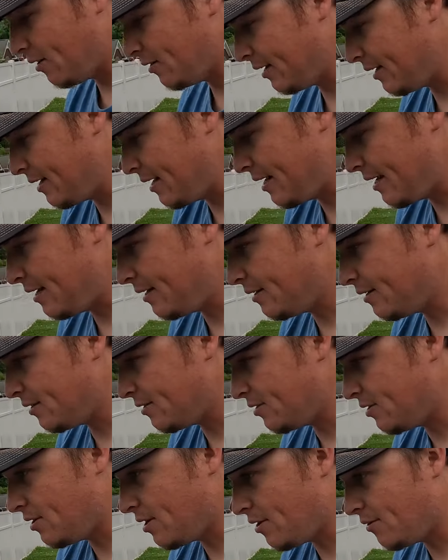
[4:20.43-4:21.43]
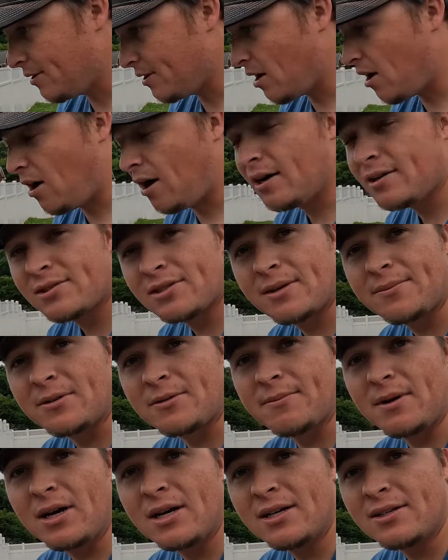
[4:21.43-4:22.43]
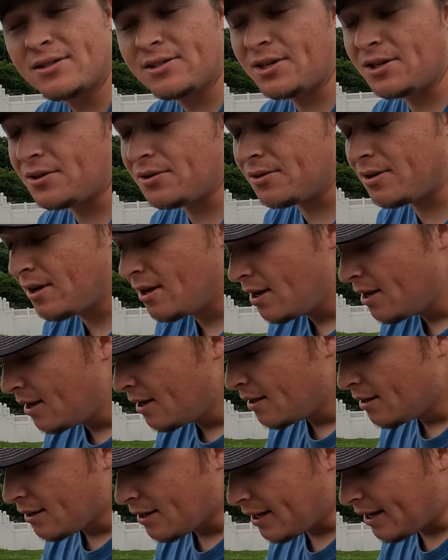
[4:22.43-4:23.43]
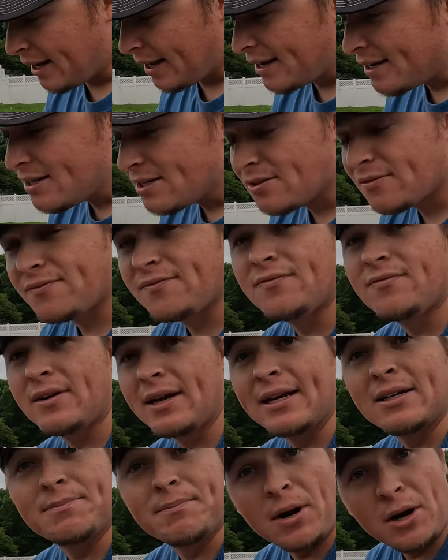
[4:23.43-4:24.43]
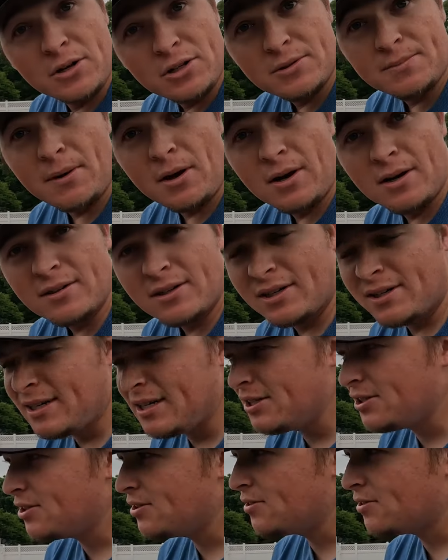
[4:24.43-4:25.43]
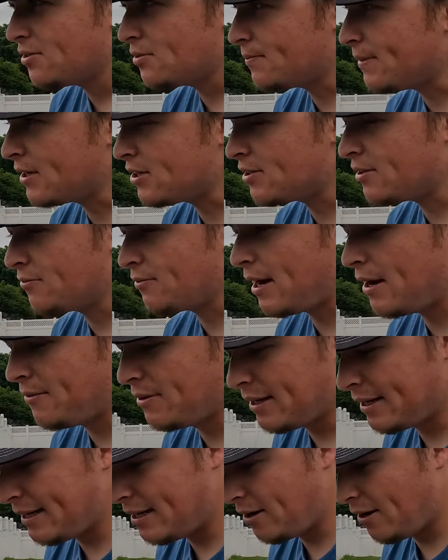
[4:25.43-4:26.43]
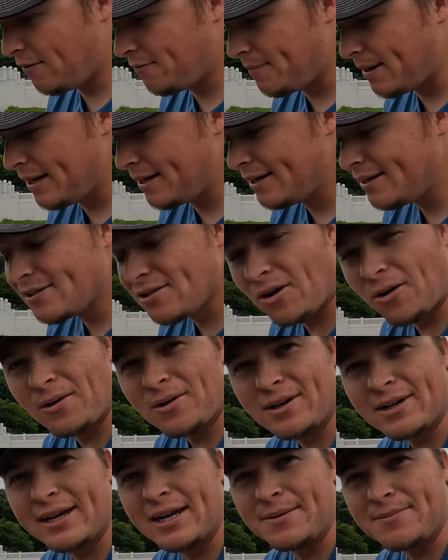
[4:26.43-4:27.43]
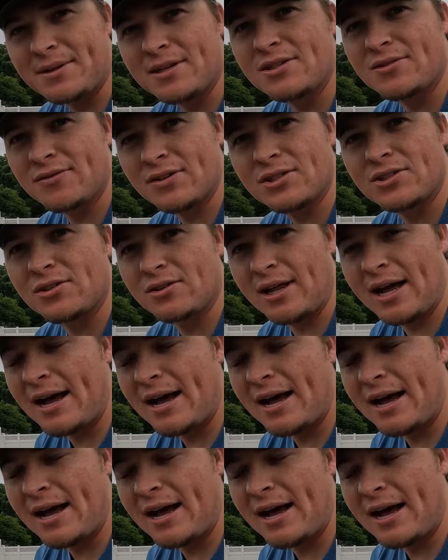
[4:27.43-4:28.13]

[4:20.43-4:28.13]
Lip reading: all they need. Because, in the hot summer months, dude, it is, in post-spawn conditions, especially right when they get off bed, it's hard to keep these fish